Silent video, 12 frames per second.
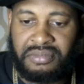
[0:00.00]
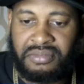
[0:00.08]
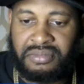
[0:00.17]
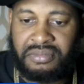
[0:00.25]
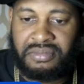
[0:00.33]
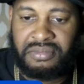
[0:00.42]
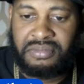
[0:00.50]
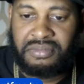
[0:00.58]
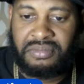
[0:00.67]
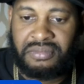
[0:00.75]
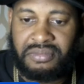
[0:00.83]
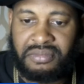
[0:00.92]
got Listen,
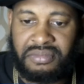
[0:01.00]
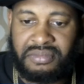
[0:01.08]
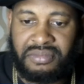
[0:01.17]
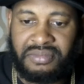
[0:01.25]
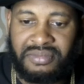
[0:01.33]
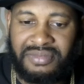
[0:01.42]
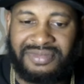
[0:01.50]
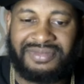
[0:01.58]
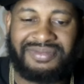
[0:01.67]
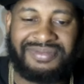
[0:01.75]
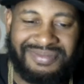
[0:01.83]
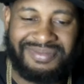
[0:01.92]
imagine you looking out, look,
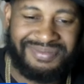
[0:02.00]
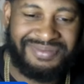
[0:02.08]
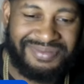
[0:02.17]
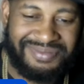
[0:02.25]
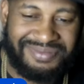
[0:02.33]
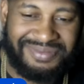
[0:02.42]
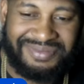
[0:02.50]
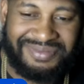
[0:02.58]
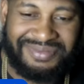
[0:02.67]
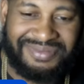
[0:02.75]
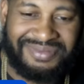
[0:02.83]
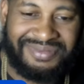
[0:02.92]
look you in the club. I don't think
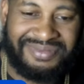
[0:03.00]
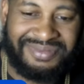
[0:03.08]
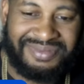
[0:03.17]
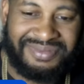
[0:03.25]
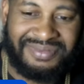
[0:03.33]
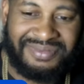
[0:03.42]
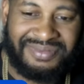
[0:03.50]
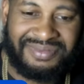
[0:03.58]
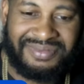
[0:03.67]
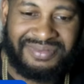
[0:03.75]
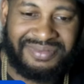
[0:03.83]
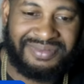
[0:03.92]
Meek Mill's doing that. Hold
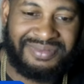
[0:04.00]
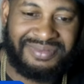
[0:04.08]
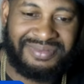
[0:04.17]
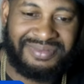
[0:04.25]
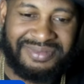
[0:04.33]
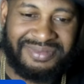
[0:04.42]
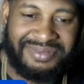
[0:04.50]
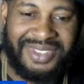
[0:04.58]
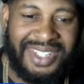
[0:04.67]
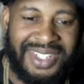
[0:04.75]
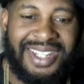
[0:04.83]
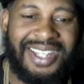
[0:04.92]
on. Oh. Imagine you in the club.
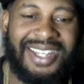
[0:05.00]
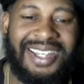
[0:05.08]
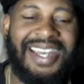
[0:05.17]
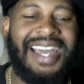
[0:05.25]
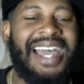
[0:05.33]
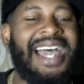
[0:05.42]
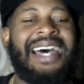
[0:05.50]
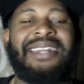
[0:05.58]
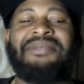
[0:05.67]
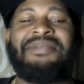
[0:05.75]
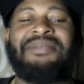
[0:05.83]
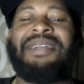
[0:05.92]

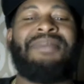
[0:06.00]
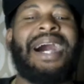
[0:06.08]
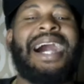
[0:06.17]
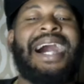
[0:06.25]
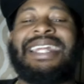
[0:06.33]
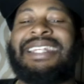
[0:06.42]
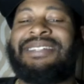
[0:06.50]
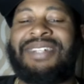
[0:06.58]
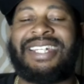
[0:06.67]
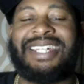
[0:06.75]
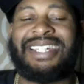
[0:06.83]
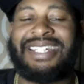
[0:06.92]
Adam ain't buying it,
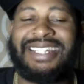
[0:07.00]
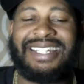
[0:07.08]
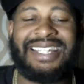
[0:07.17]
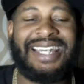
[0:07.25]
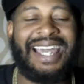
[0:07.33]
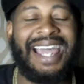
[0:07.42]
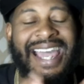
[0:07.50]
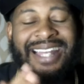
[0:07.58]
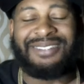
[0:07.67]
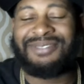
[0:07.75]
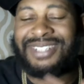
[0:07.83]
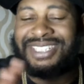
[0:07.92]
man.
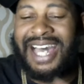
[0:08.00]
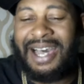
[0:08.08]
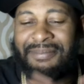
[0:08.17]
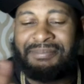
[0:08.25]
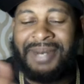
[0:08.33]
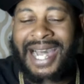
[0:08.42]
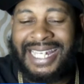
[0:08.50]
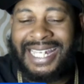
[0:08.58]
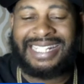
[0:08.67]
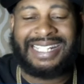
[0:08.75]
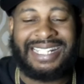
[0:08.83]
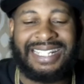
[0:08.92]
Adam is not
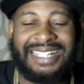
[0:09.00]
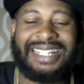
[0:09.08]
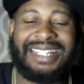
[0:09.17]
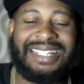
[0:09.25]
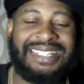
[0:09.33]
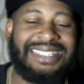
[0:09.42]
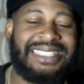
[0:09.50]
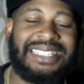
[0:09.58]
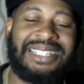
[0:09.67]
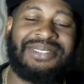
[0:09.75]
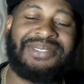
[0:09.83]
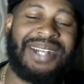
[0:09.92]
buying it. He's
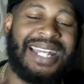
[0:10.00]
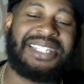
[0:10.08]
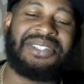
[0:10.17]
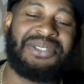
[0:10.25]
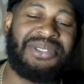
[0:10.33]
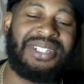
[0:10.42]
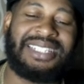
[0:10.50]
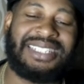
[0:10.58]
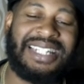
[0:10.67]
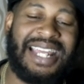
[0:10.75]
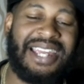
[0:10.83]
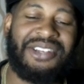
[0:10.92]
seeing right through this
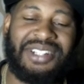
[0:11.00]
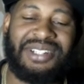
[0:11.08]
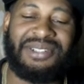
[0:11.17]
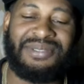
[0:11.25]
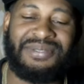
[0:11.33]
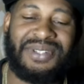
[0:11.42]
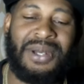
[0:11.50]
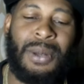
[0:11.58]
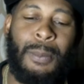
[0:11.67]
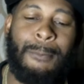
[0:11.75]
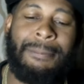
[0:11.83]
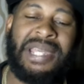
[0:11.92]
narrative
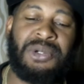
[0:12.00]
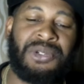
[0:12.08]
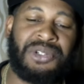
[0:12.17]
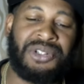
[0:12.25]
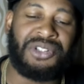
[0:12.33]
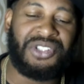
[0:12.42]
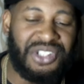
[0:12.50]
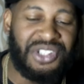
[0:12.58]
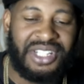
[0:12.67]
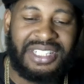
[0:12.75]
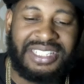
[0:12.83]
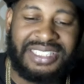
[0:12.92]
builder,
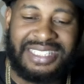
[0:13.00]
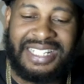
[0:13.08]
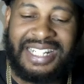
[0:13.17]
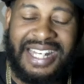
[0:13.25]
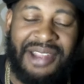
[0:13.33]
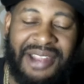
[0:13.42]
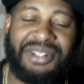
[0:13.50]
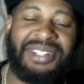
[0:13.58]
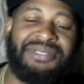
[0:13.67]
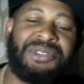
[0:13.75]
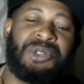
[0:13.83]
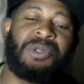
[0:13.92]
this narrative
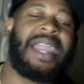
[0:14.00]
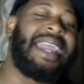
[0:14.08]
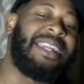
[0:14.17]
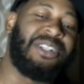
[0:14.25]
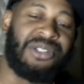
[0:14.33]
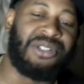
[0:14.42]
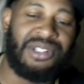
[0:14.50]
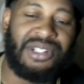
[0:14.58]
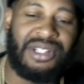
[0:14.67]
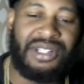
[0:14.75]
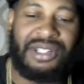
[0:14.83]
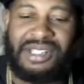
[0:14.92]
creator
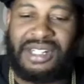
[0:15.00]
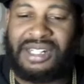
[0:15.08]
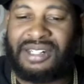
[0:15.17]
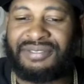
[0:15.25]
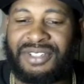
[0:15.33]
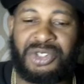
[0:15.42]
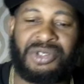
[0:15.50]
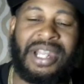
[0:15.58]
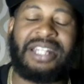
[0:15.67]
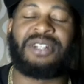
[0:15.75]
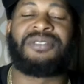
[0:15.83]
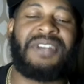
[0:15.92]
of a crater
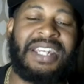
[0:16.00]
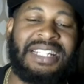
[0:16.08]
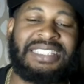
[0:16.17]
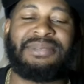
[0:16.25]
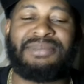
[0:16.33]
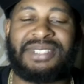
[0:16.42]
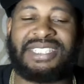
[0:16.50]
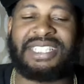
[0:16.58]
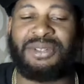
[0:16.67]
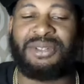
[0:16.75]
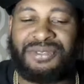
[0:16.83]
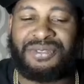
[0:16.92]
face
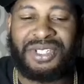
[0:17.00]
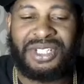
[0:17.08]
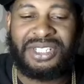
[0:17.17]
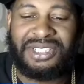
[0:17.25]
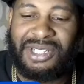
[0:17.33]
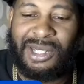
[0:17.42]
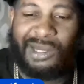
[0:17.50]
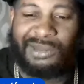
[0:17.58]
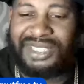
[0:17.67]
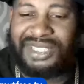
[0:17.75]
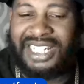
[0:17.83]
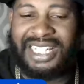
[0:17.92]
himself. You know what I'm
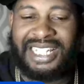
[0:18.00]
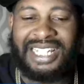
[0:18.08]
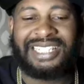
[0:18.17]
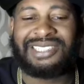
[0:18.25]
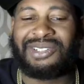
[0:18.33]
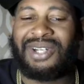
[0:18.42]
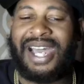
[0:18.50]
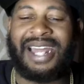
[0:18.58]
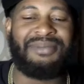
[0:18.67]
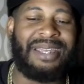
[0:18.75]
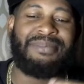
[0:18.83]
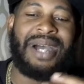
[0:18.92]
saying? So Adam
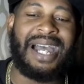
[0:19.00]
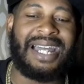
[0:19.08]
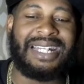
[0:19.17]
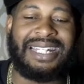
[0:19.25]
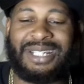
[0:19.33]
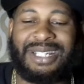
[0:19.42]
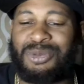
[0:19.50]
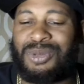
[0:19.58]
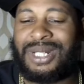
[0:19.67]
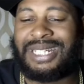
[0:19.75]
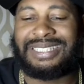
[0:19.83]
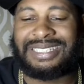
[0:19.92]
ain't buying it.
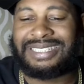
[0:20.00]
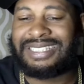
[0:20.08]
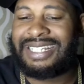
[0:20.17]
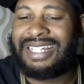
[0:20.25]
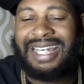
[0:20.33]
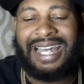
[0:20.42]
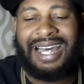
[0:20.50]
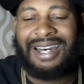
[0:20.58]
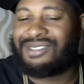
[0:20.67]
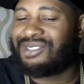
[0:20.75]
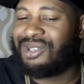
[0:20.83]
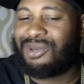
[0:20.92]
Quilly just, I
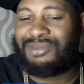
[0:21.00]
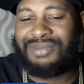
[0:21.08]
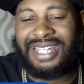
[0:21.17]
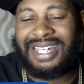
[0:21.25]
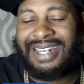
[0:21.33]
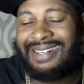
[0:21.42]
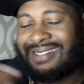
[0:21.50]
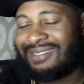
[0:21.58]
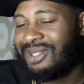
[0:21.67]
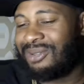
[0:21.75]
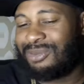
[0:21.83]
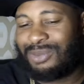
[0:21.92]
don't know, man. I don't
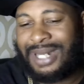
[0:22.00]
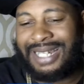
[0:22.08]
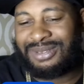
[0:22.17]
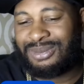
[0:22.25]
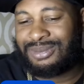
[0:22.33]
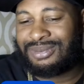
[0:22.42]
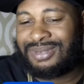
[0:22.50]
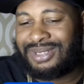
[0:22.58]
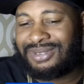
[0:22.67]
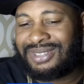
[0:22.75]
know. Whack through some little